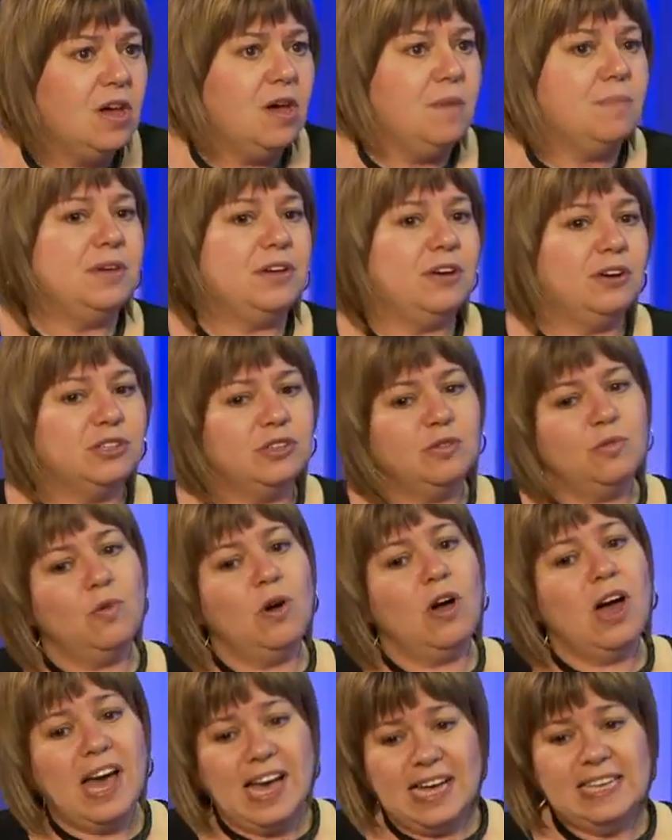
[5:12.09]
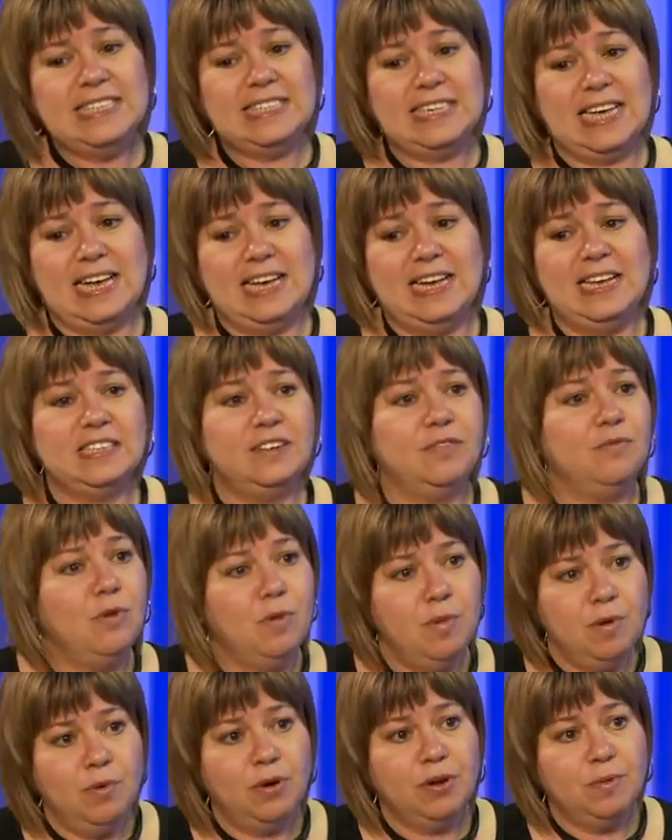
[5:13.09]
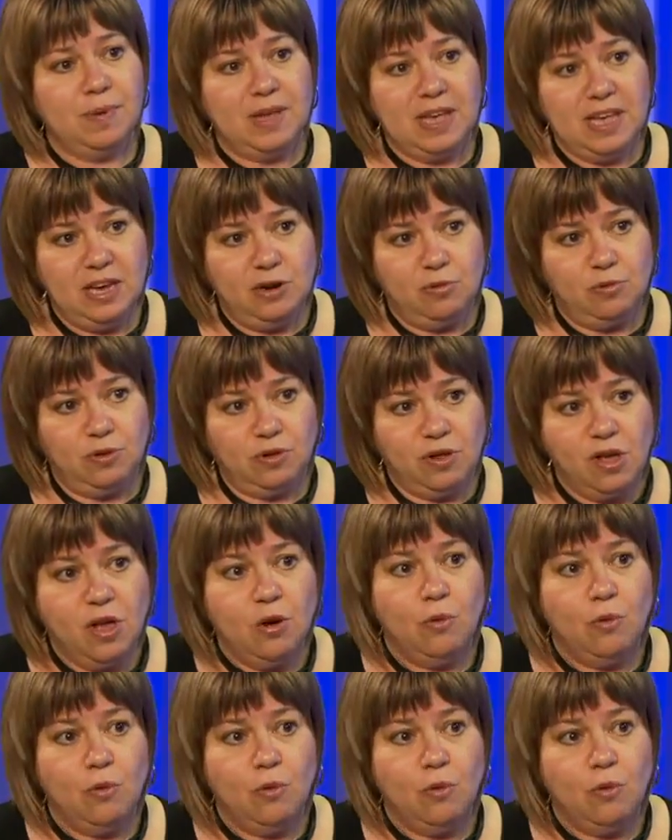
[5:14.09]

Because what I say is if women want to be equal,